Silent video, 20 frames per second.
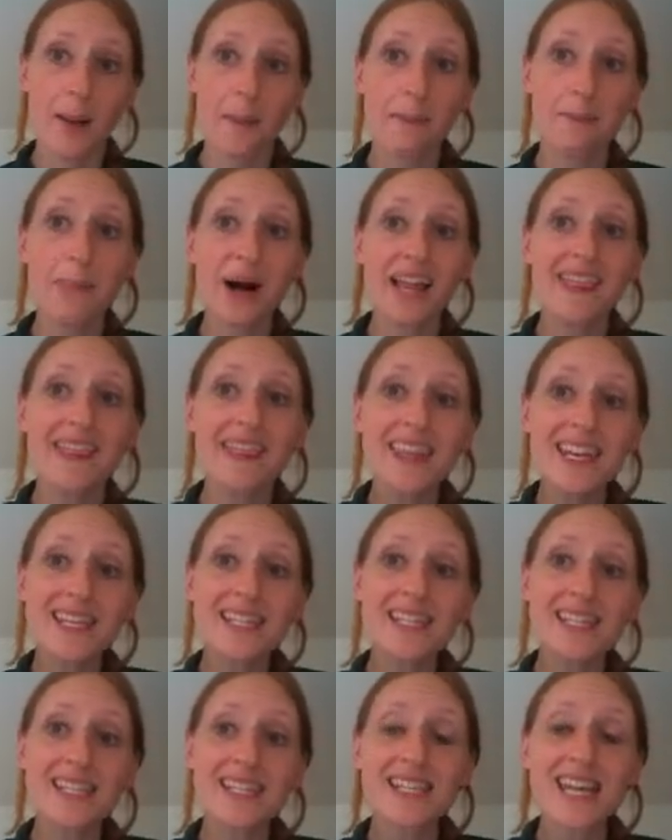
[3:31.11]
but
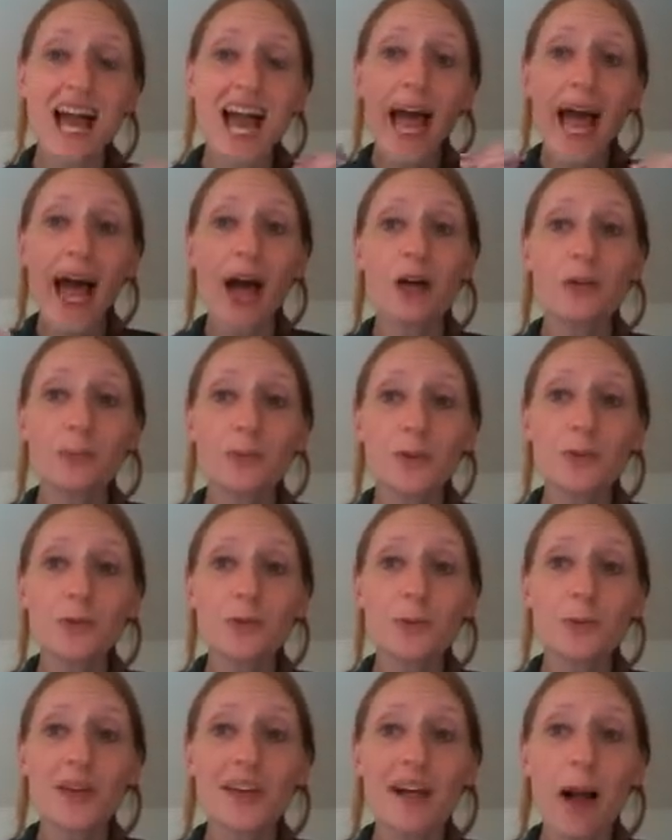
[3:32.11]
this is to help
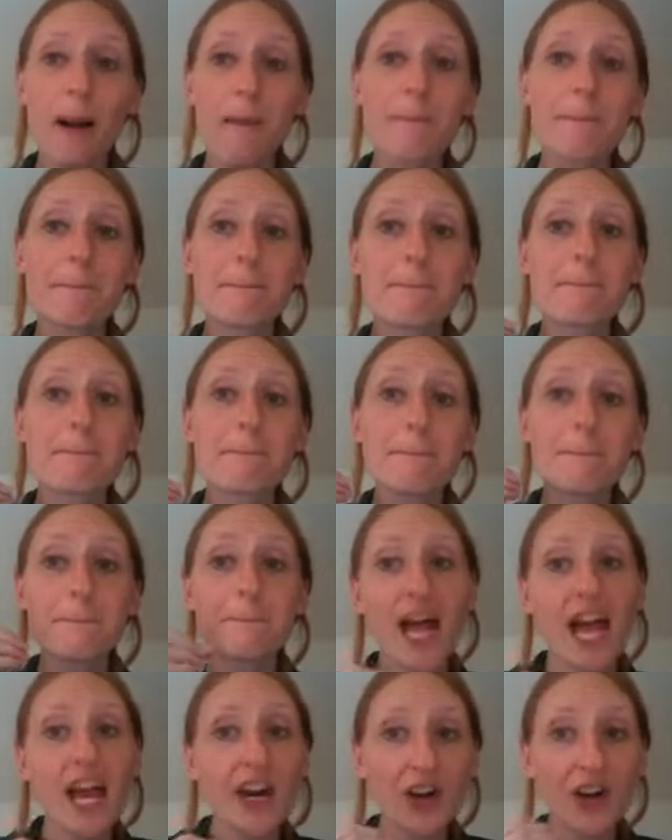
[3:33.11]
you become
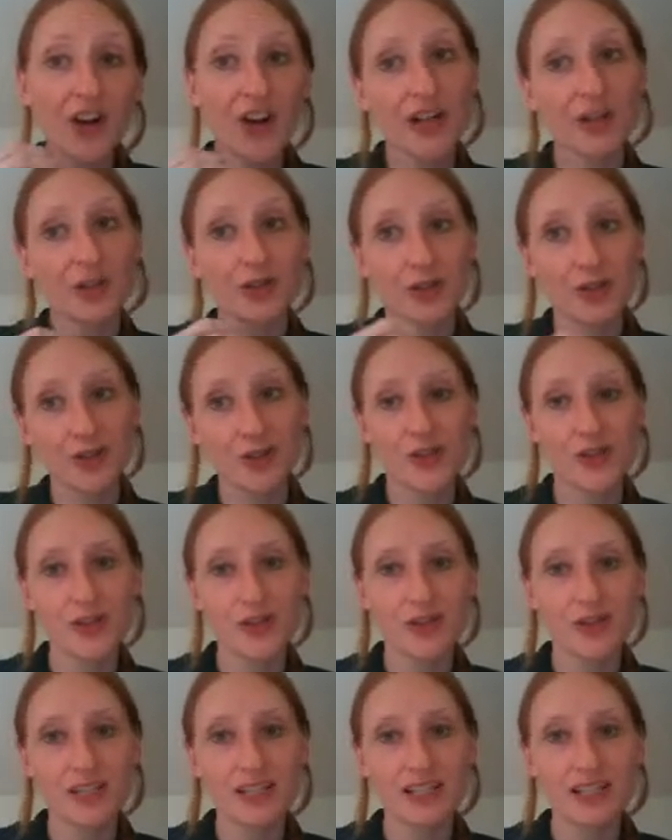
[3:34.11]
better
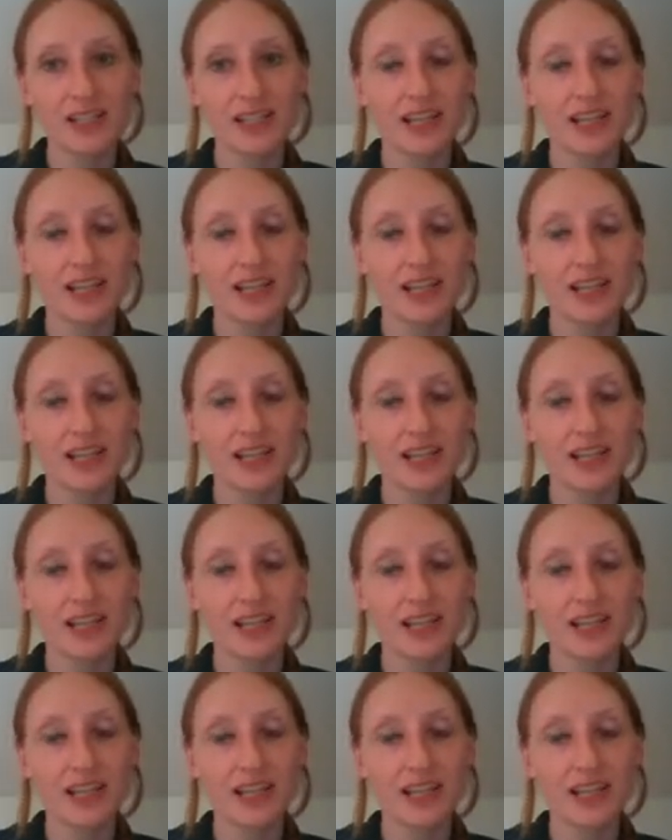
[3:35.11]
understood.